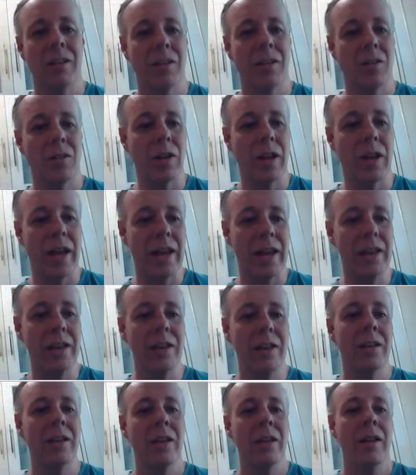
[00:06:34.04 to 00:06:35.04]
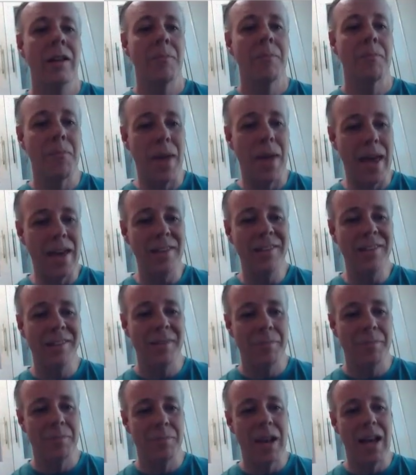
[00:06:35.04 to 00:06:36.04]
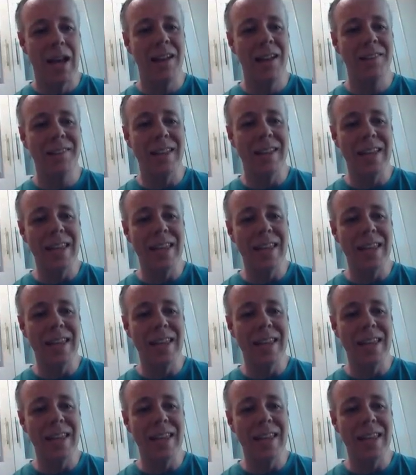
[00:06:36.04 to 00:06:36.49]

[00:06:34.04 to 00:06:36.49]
Okay, mes plus